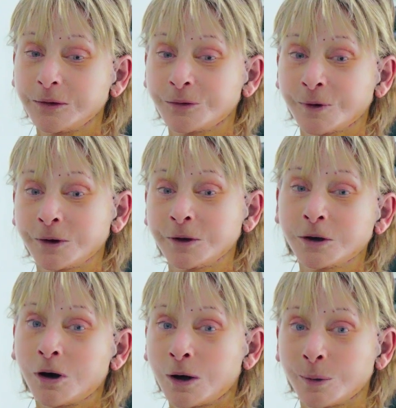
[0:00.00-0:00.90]
He's very
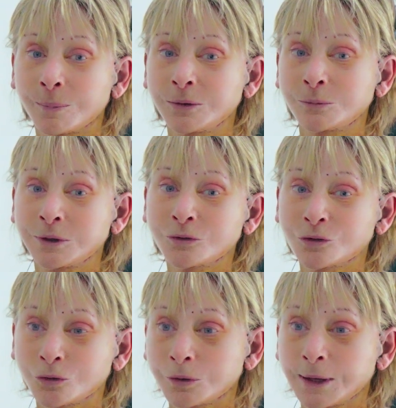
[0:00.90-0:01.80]
calm and
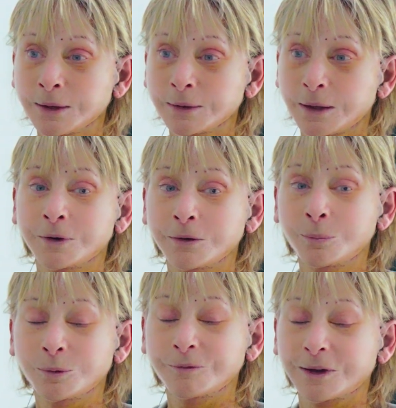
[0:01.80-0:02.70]
reassuring,
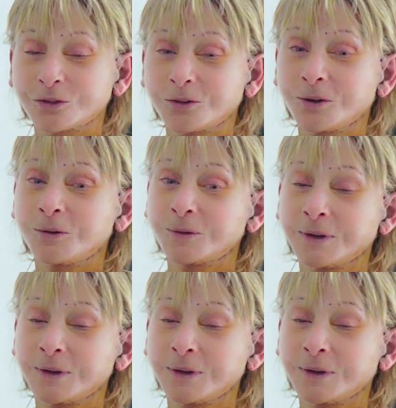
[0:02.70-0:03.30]
very professional.